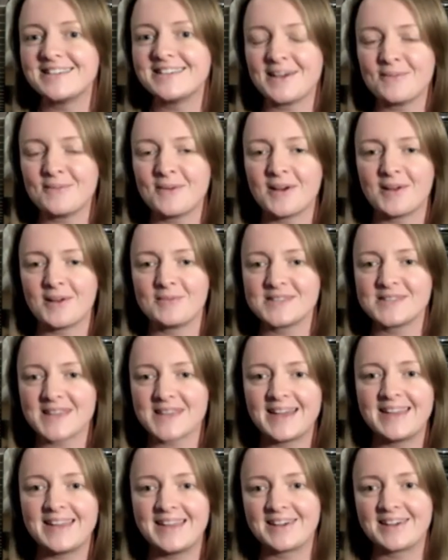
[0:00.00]
Like, while I'm
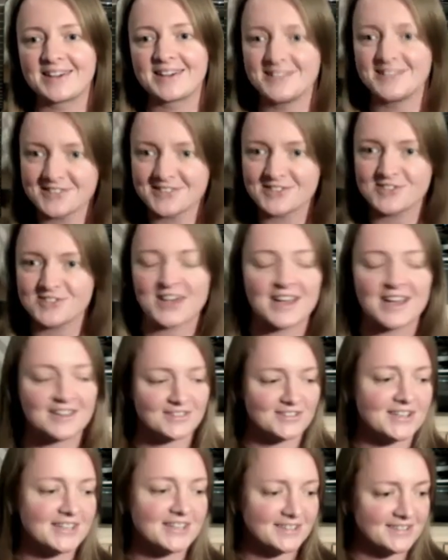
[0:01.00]
sat here, I can just chat
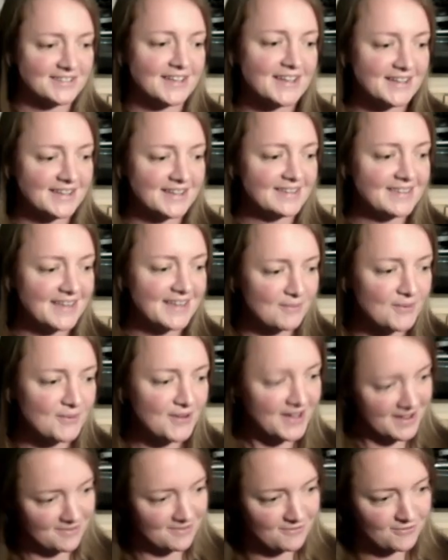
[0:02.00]
and chat and chat, and then we'll
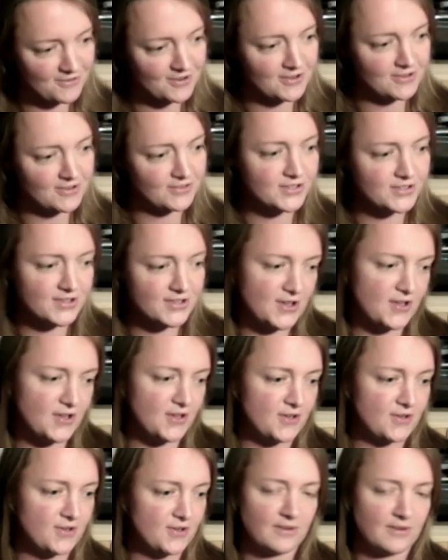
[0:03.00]
get through
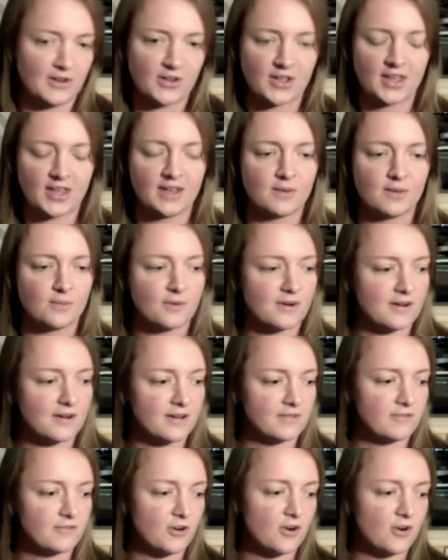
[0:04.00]
to looking at what
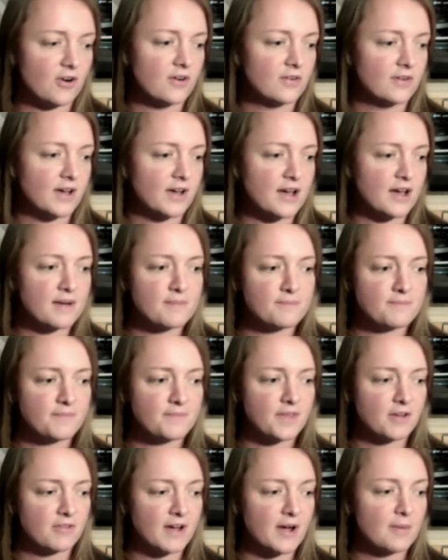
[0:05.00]
I've got
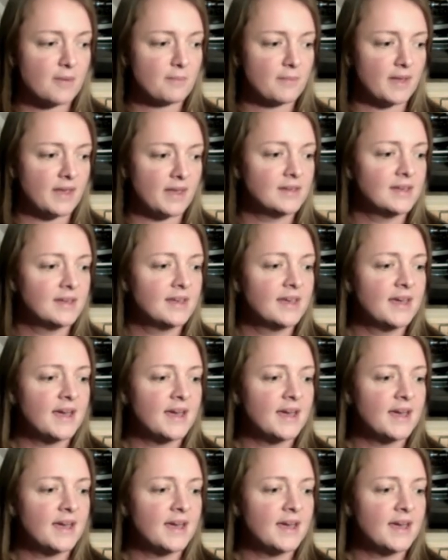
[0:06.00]
around me.